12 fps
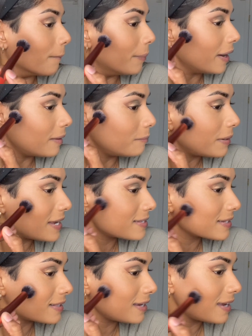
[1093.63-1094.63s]
but
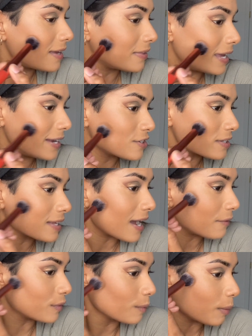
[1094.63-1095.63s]
basically they just
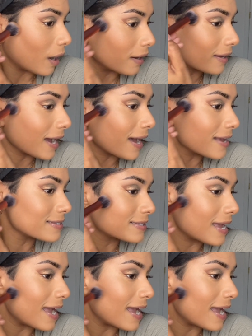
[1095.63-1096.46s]
have their podcast